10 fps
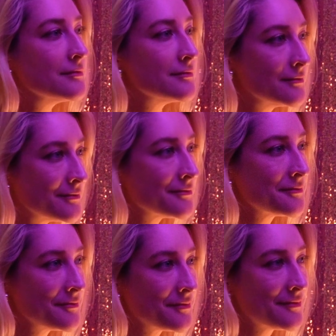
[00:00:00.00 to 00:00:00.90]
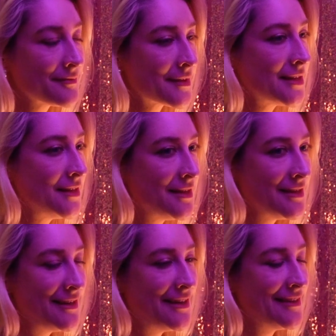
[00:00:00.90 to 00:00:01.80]
Is that kind
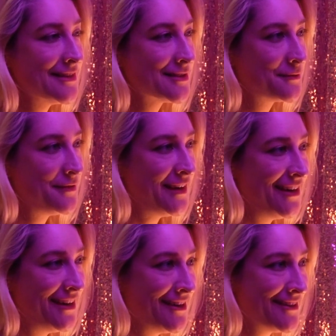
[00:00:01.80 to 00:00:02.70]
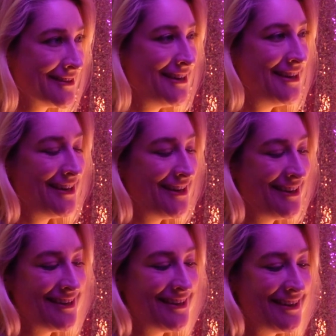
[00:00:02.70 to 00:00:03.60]
of on point there a little
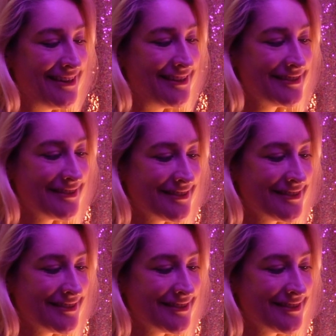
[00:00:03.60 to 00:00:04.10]
bit? Yeah.